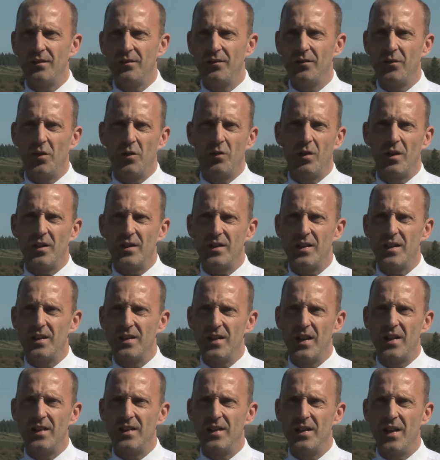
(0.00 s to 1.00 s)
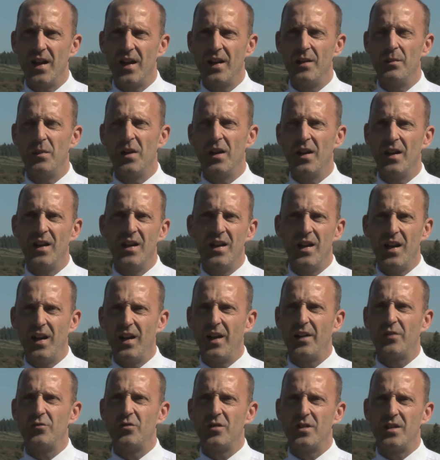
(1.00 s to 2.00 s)
for granted day to day, be it
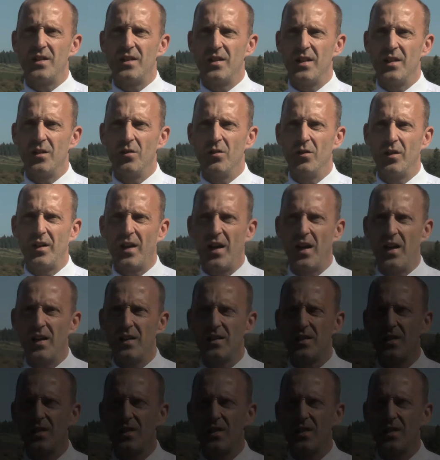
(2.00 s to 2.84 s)
electricity or gas.